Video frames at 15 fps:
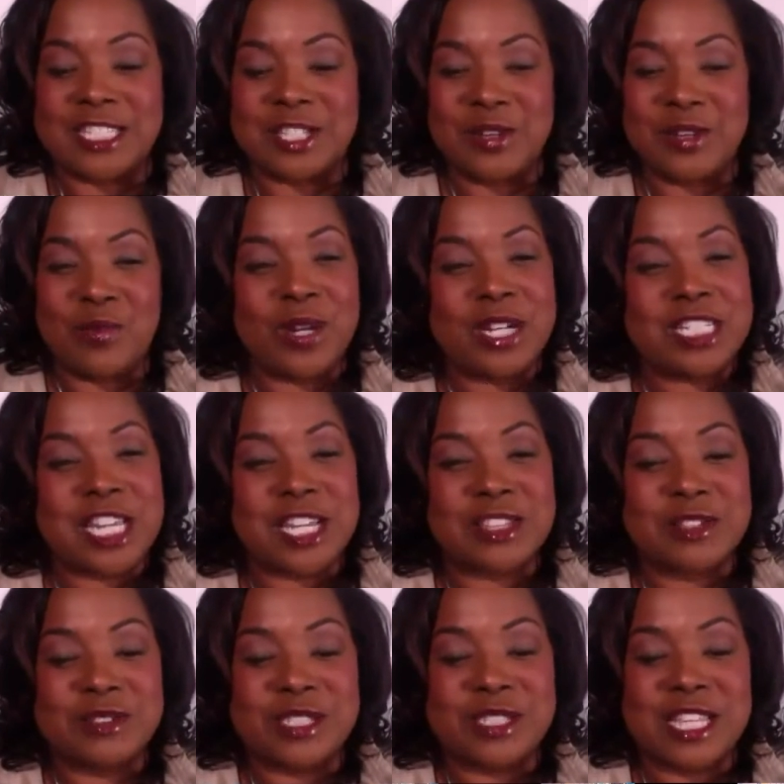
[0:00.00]
So you want to check
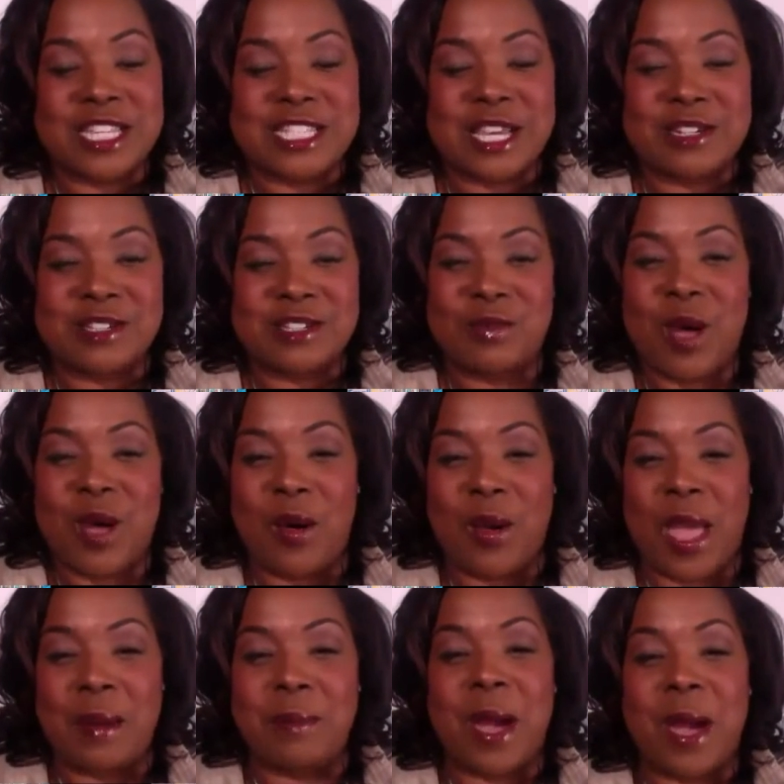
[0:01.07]
those things out as well
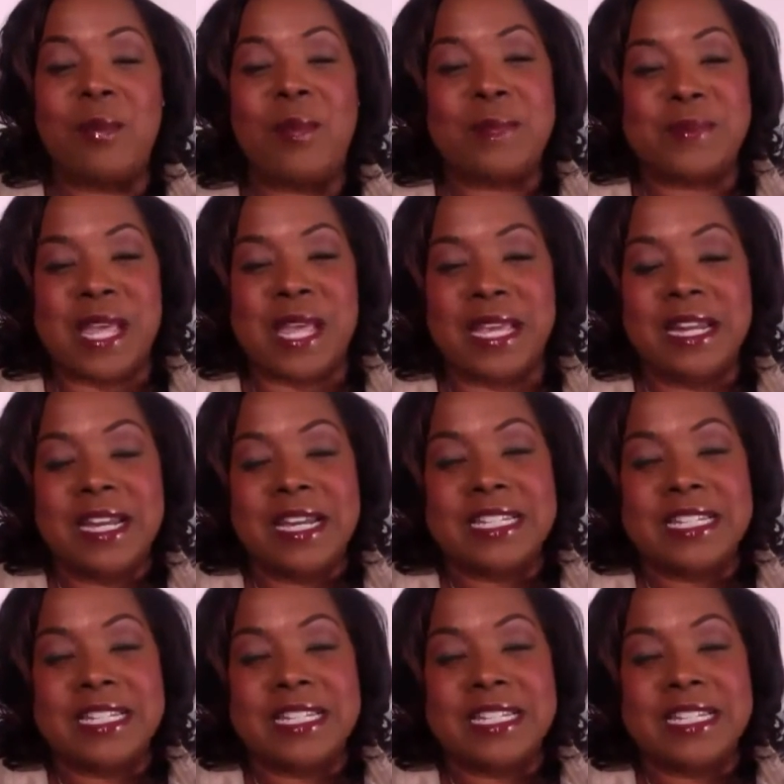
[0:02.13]
at my website,